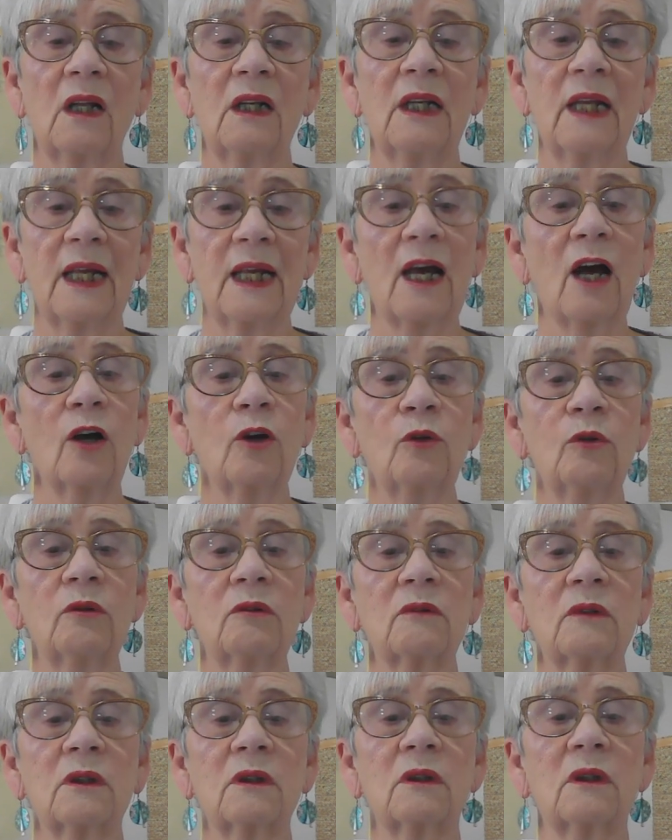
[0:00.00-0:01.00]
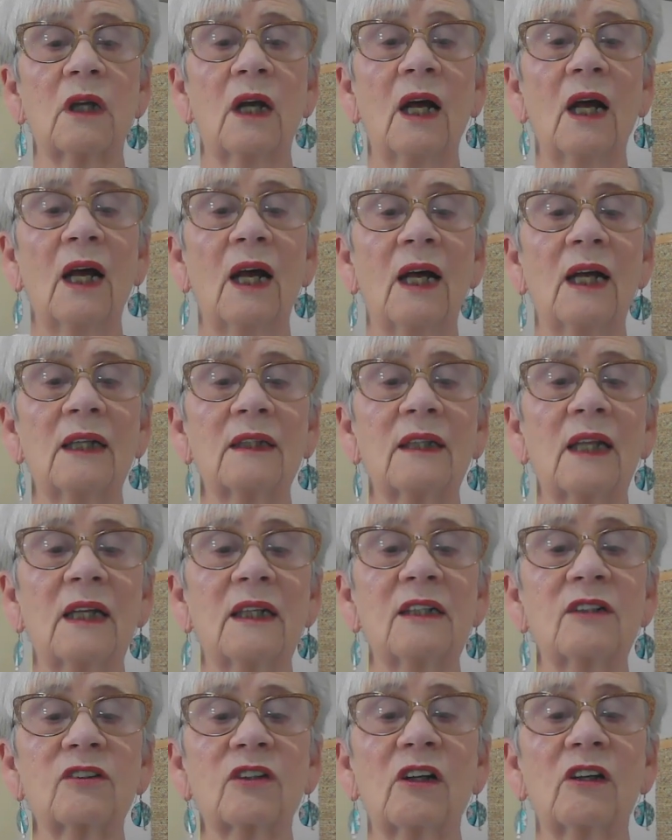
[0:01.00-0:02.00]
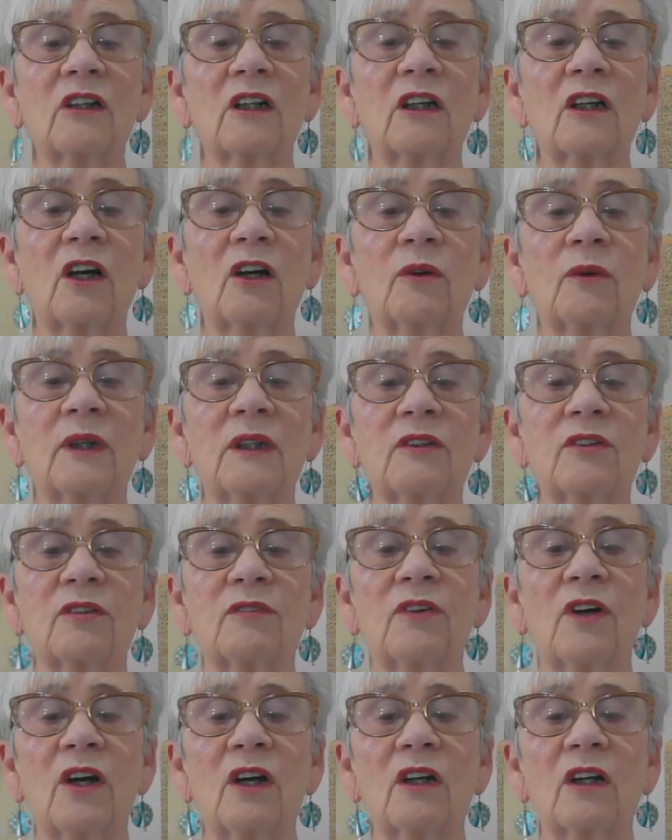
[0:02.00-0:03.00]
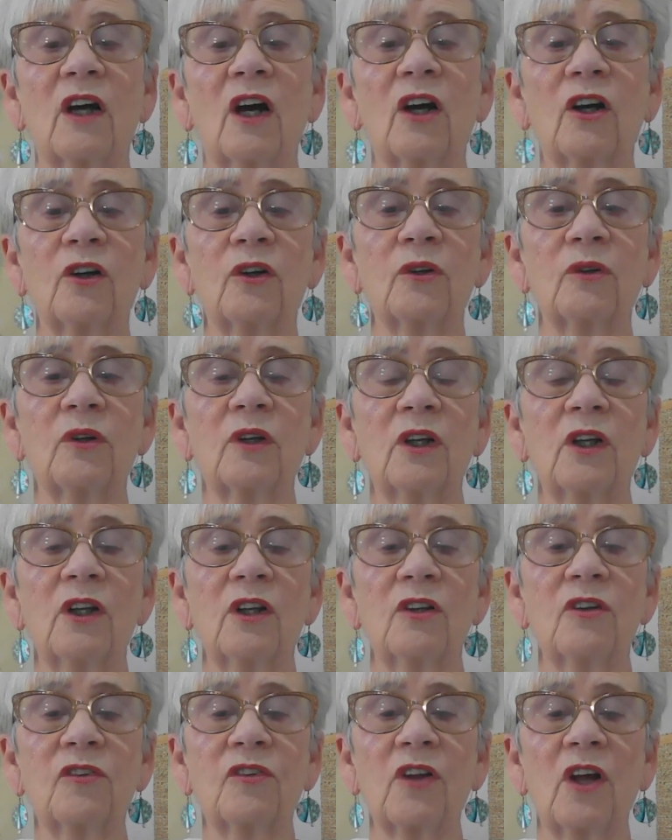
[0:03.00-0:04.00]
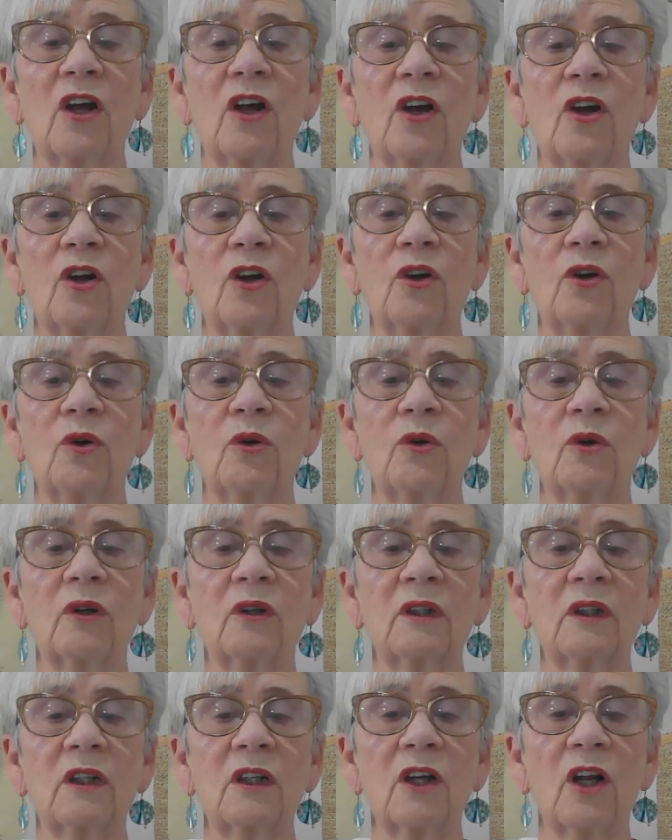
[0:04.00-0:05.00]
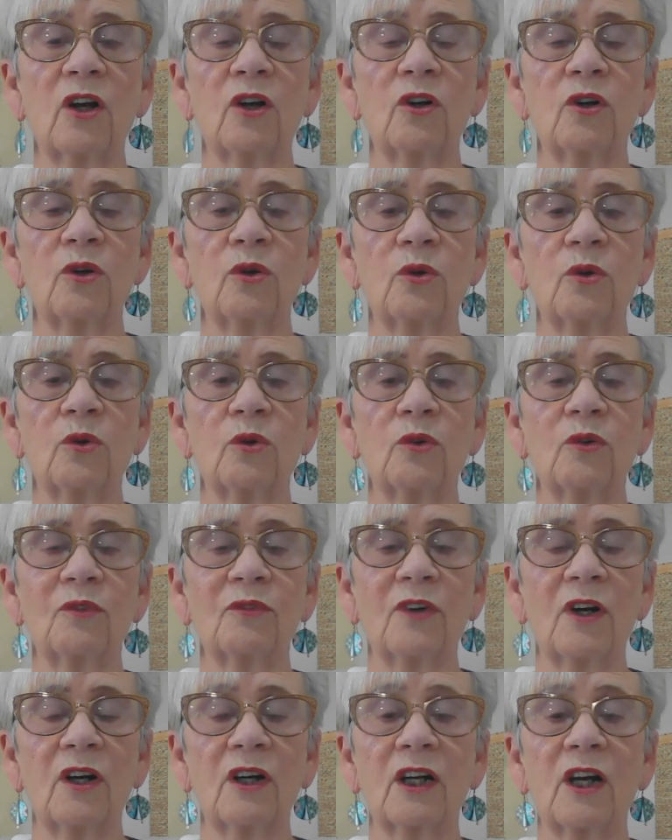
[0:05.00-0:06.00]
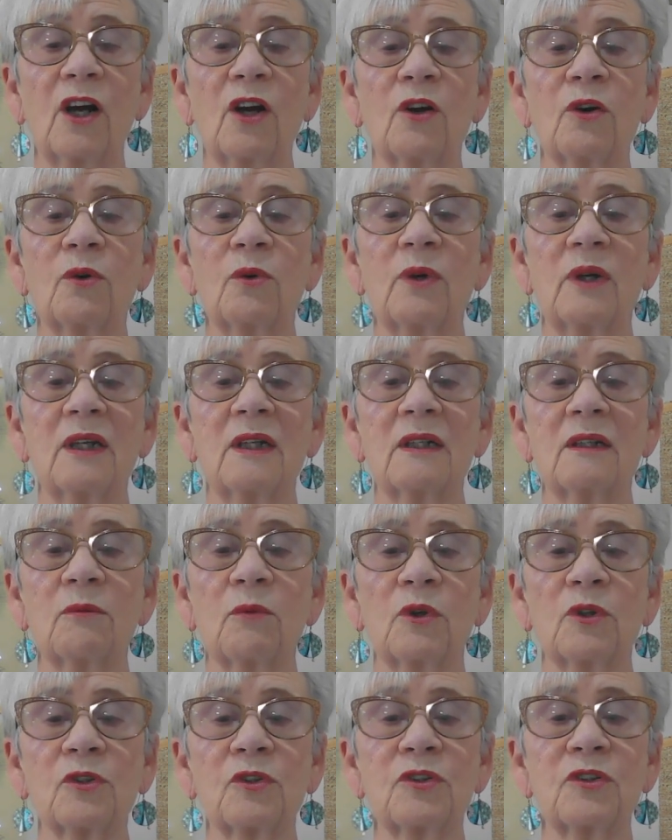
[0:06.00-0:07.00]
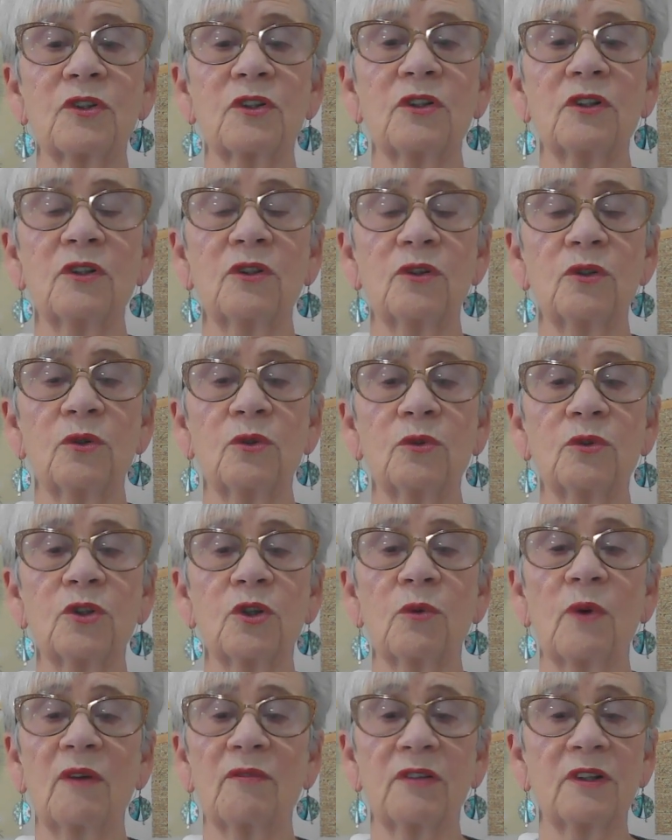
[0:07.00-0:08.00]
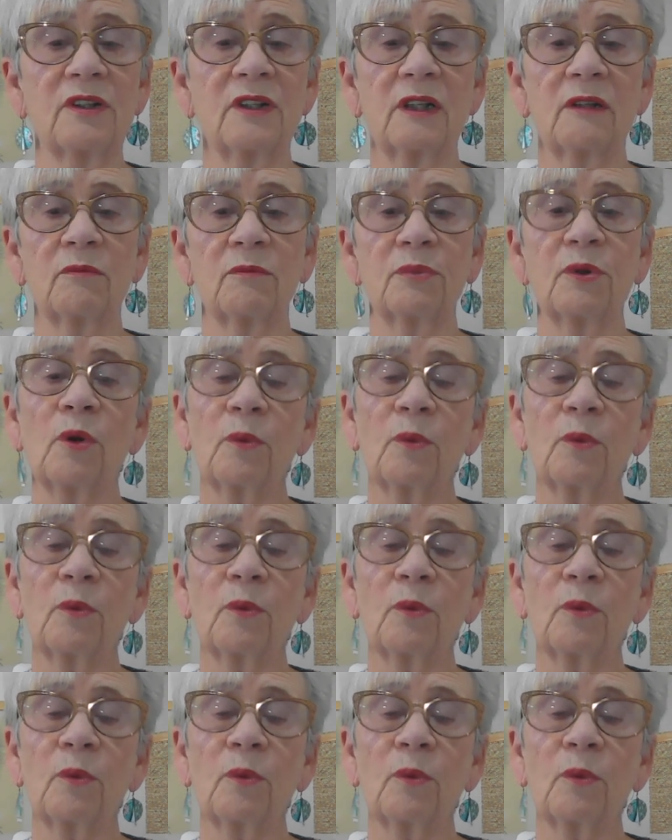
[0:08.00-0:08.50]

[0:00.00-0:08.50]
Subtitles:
Leo, and then it's going to go into Virgo. So, Virgo, it wants to do everything